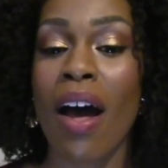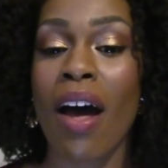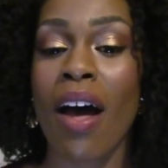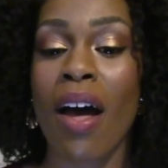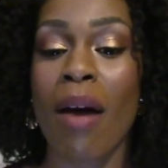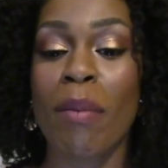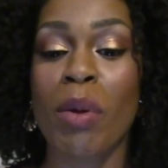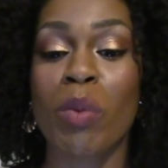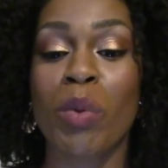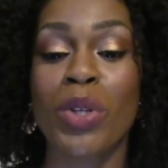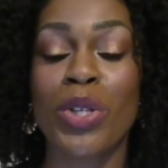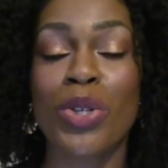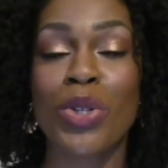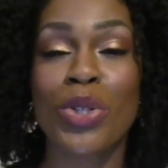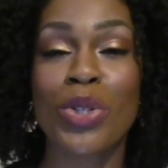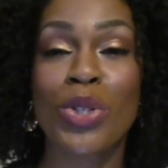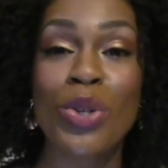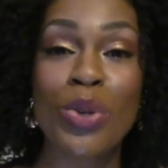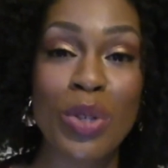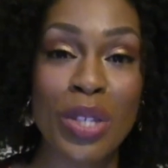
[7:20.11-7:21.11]
And when you
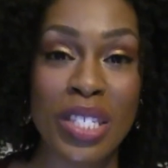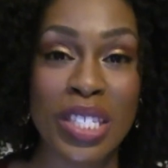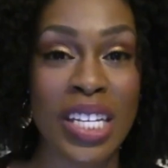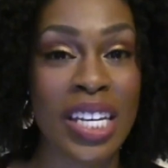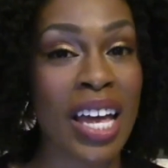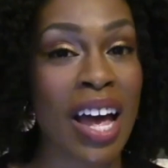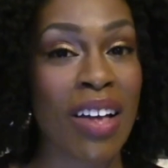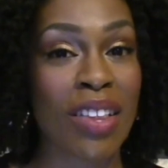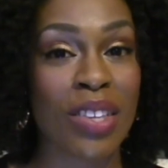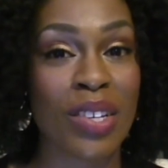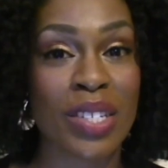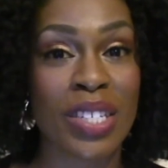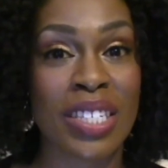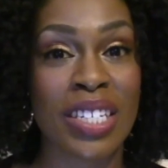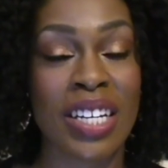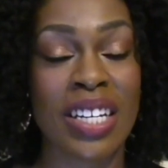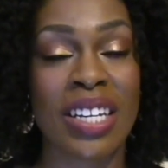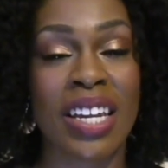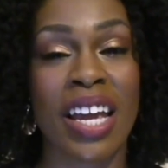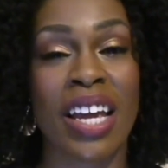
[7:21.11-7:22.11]
do stick out those
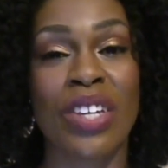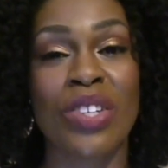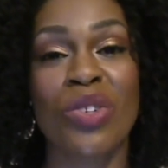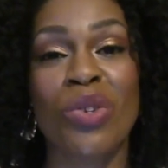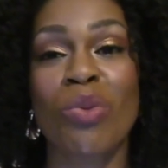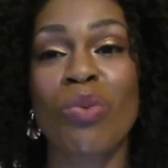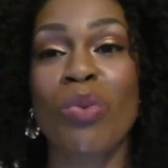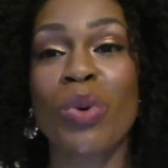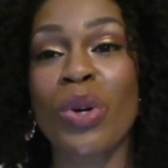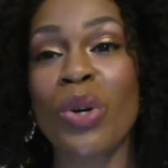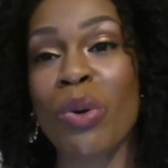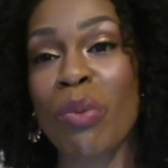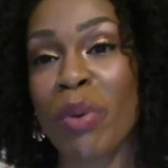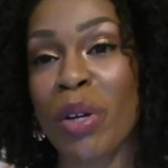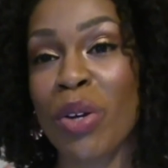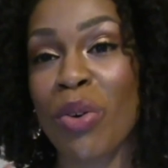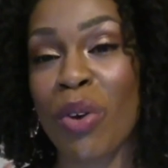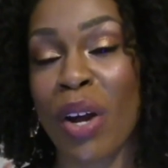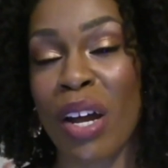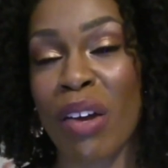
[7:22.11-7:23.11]
10 days, you will
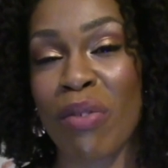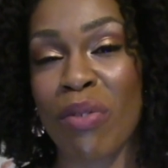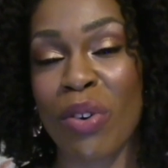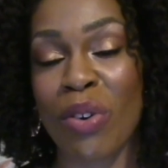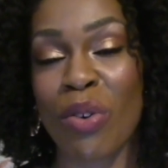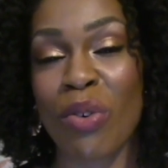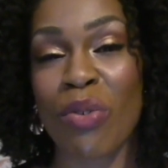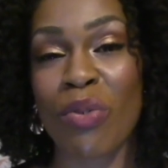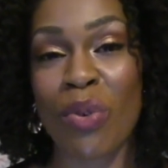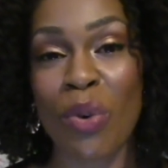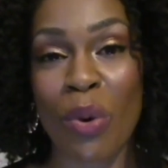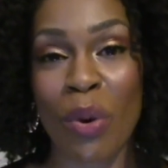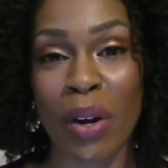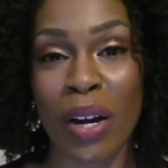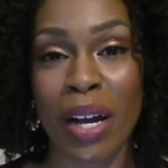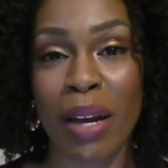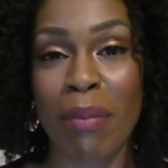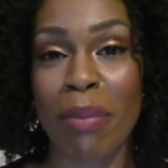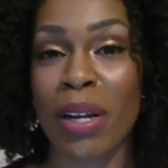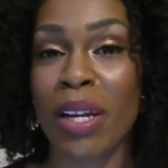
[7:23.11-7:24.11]
be grateful
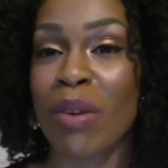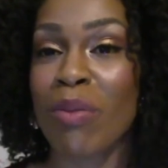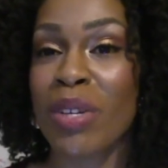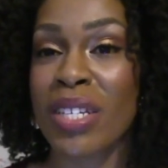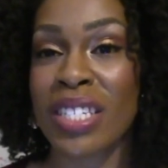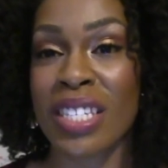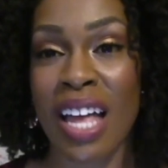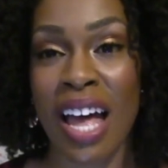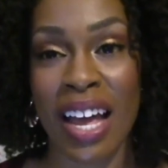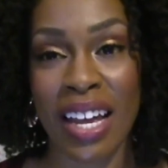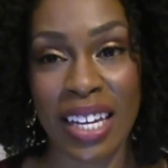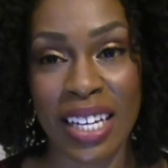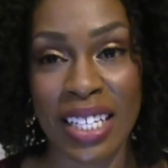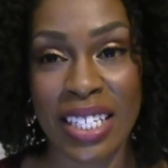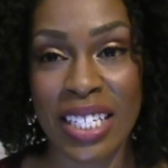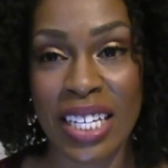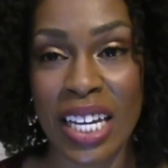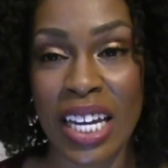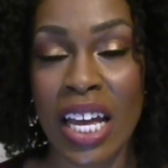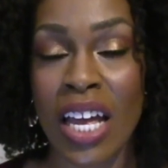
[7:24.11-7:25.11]
for it, but it was not
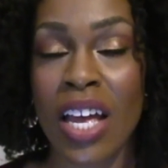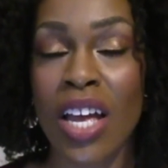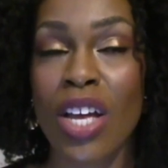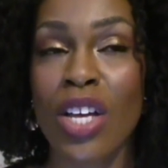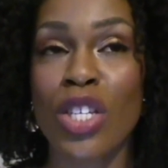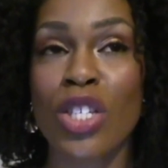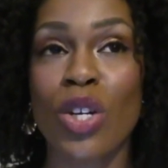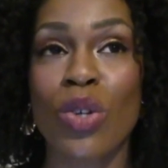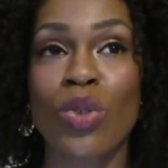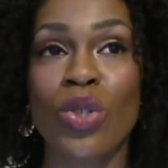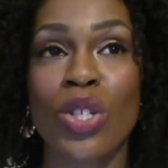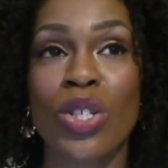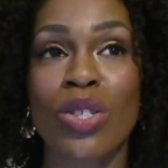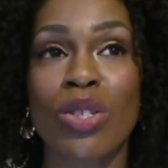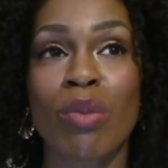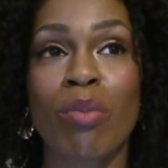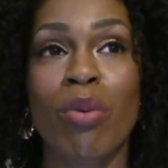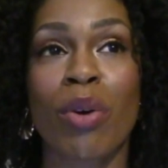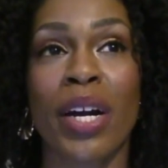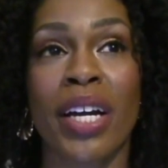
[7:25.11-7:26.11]
easy. So
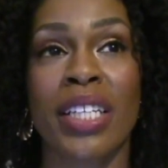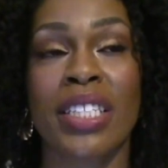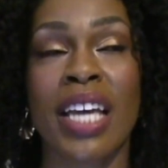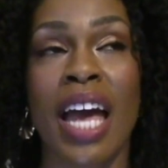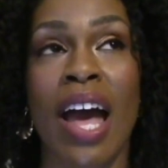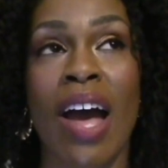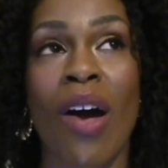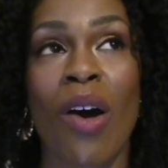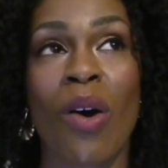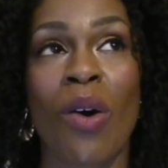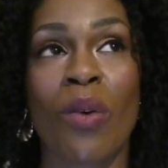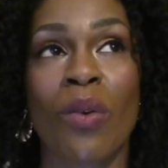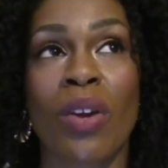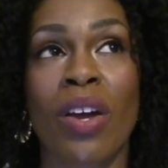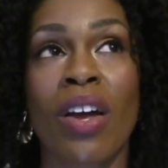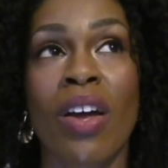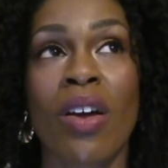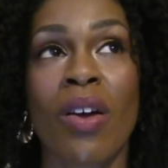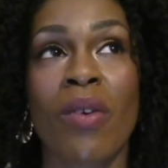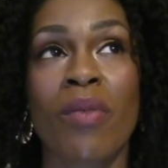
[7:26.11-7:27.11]
just to break
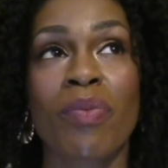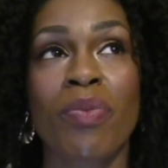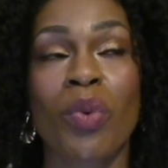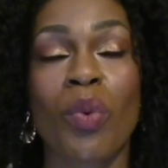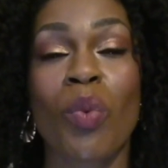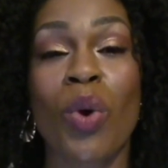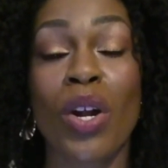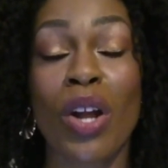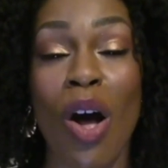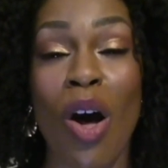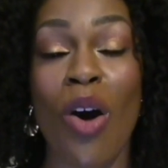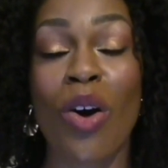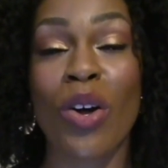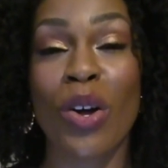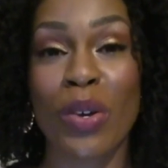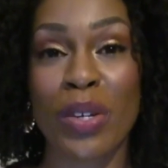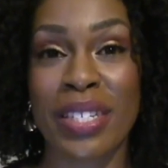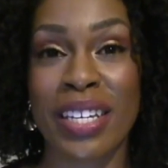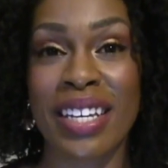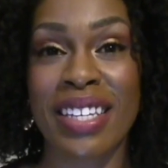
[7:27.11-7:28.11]
down what all
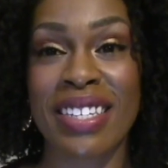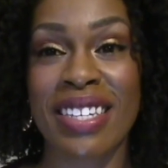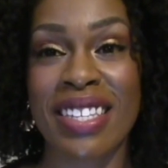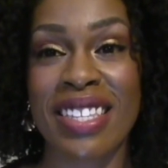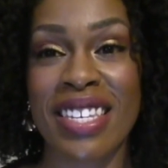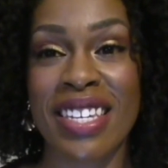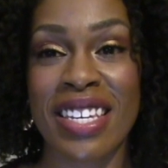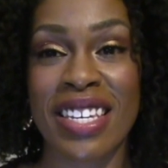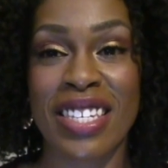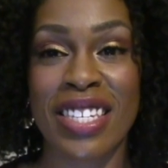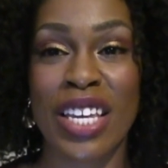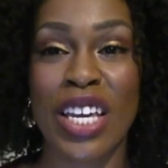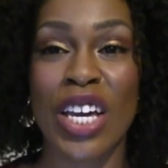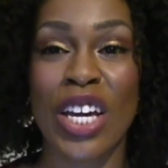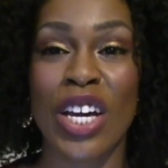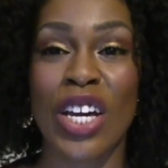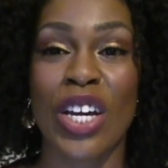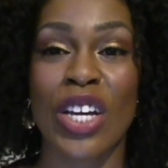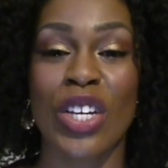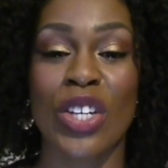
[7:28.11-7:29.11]
goes into this,
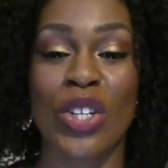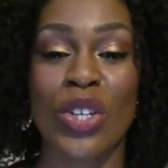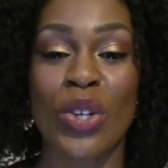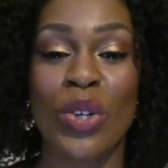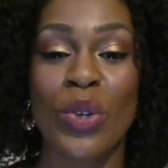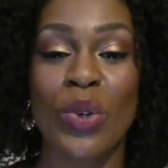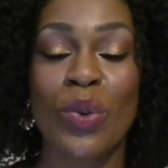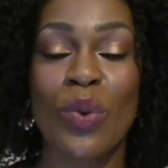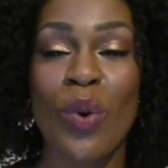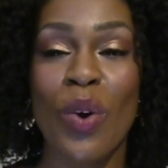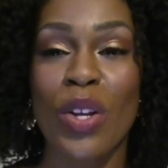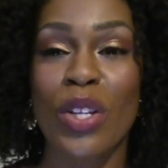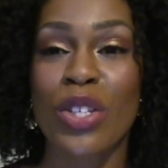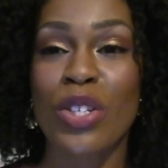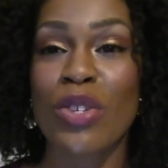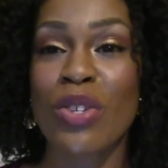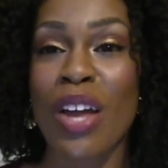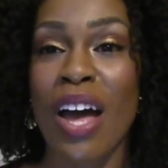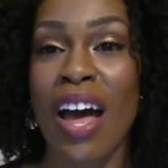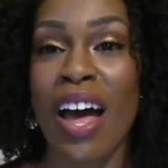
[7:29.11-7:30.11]
you
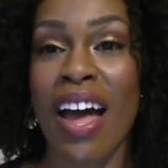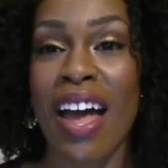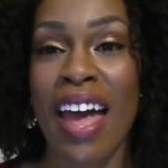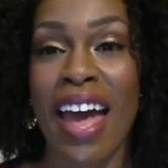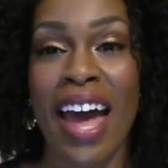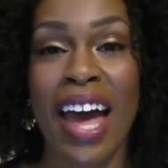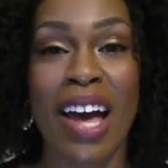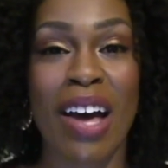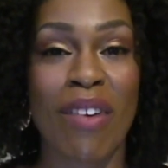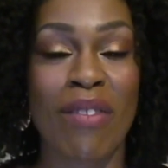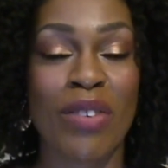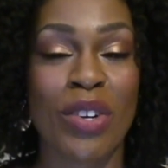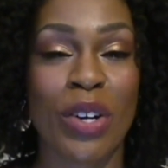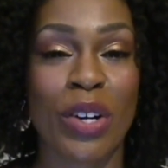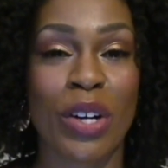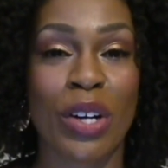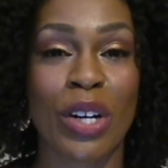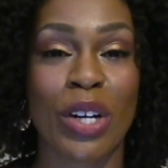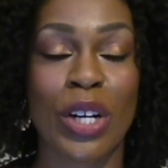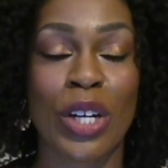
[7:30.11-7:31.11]
do not have
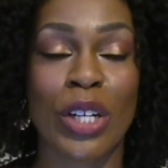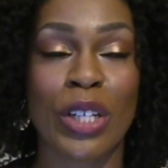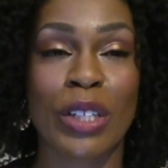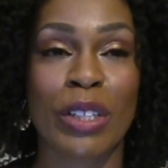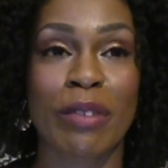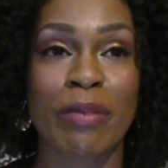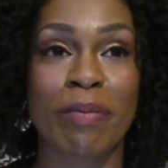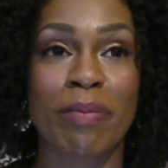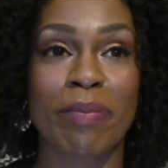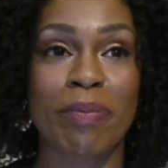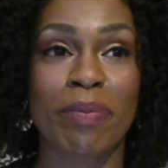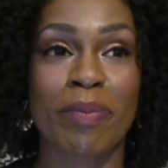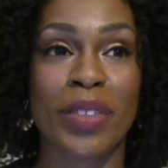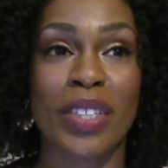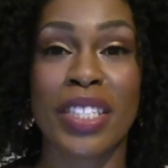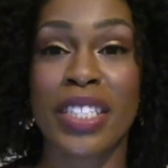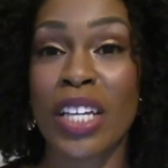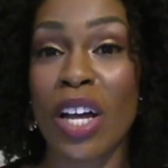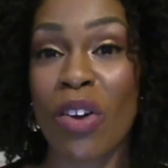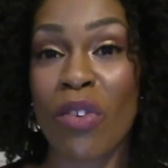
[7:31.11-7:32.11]
your
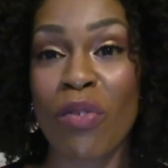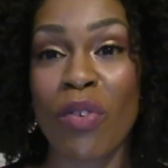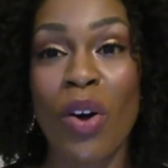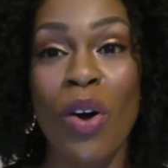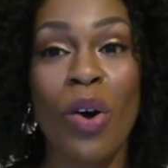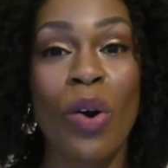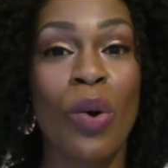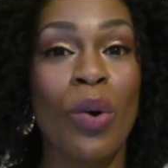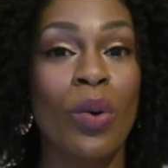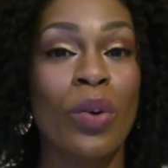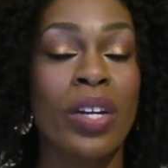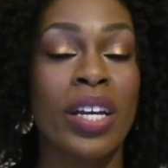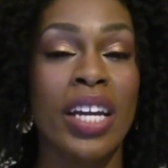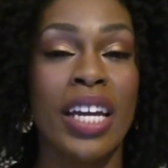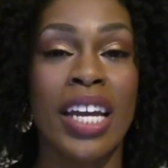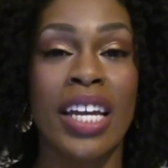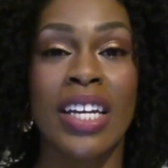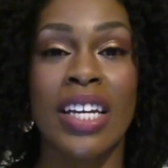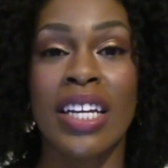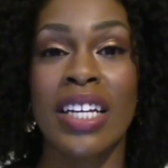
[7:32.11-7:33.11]
cell phone,
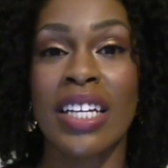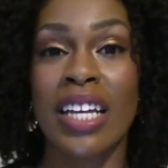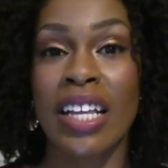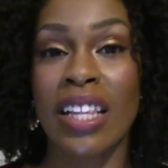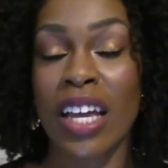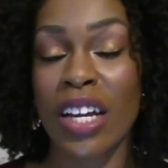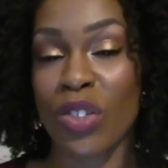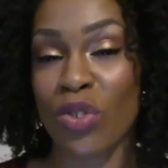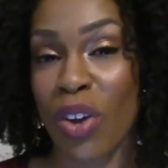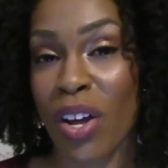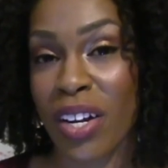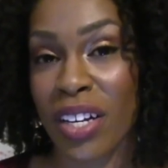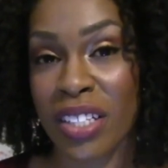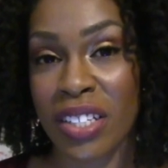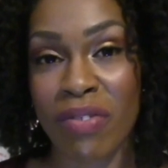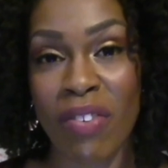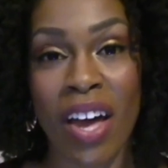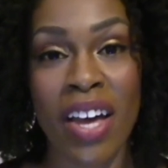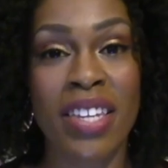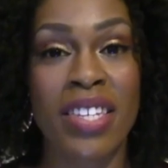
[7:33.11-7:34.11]
any electronic
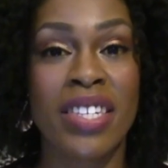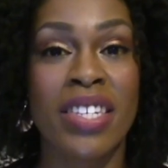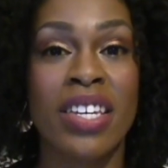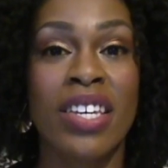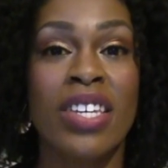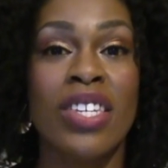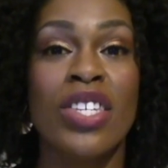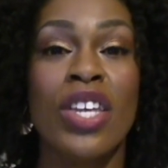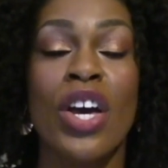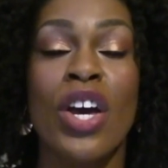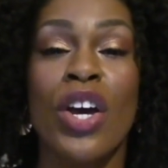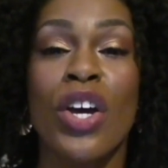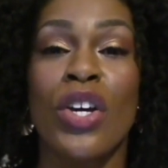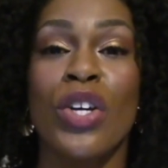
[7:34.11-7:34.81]
devices.